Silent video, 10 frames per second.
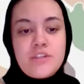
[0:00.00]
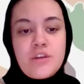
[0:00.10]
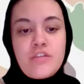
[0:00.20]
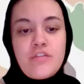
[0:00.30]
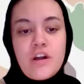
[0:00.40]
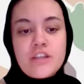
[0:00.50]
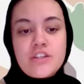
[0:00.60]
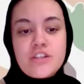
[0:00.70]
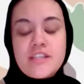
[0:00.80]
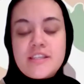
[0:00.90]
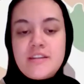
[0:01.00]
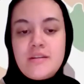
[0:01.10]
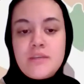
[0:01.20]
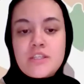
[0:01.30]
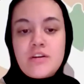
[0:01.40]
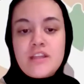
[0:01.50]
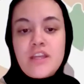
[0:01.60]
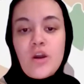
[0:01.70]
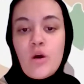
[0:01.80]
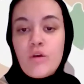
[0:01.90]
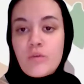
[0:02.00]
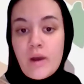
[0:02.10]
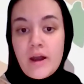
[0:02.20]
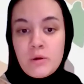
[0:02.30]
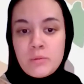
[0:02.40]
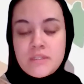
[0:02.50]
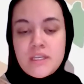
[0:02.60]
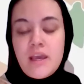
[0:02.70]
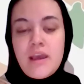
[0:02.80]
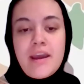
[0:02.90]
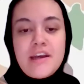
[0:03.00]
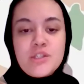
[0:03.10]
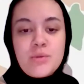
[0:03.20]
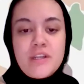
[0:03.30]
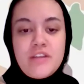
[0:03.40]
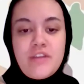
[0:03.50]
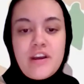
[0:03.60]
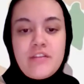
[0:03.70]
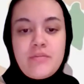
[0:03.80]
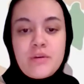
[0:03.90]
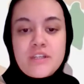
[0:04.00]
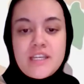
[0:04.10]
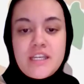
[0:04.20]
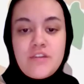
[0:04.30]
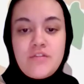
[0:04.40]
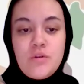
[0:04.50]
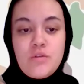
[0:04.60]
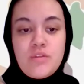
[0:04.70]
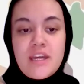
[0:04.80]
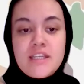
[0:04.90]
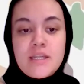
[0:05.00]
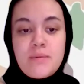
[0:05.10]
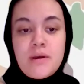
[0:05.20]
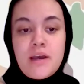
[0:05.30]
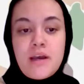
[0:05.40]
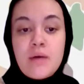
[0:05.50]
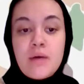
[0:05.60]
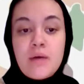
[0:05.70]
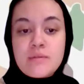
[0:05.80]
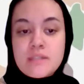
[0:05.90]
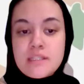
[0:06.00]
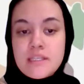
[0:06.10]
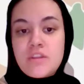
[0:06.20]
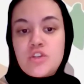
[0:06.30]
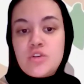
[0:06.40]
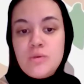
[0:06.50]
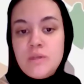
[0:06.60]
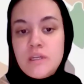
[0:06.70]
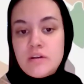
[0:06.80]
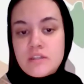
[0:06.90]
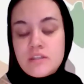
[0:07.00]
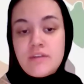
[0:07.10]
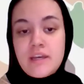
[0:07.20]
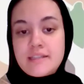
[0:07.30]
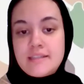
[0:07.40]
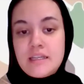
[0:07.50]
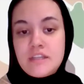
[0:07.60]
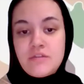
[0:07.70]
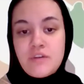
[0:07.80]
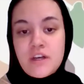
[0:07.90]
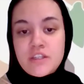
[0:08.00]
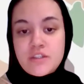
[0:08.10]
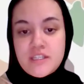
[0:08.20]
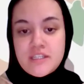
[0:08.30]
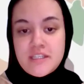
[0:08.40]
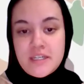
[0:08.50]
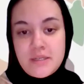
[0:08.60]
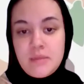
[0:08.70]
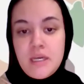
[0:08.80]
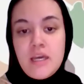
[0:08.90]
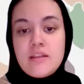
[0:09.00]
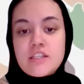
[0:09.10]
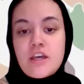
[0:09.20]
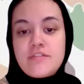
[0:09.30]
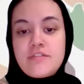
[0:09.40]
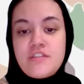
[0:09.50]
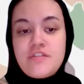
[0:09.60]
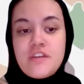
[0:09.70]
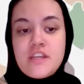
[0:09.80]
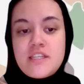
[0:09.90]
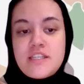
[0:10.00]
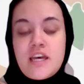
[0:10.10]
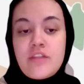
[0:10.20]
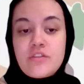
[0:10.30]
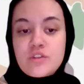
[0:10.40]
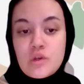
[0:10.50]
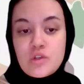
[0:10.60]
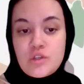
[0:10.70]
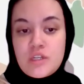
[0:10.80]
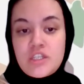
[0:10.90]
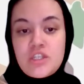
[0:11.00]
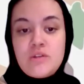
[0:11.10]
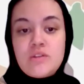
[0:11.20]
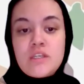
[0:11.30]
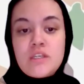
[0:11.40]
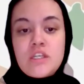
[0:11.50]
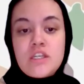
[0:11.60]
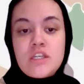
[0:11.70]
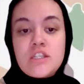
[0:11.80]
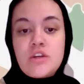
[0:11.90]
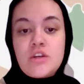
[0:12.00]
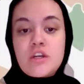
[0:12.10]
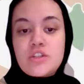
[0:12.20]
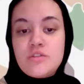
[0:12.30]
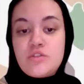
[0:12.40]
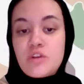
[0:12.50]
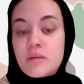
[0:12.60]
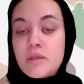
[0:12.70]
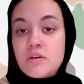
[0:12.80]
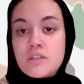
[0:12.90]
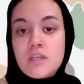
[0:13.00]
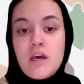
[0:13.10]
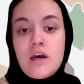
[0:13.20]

So the foster system is currently overwhelmed, and 25% of youth end up houseless within 2 years of exiting the foster system. This often feeds into other social issues such as drug abuse,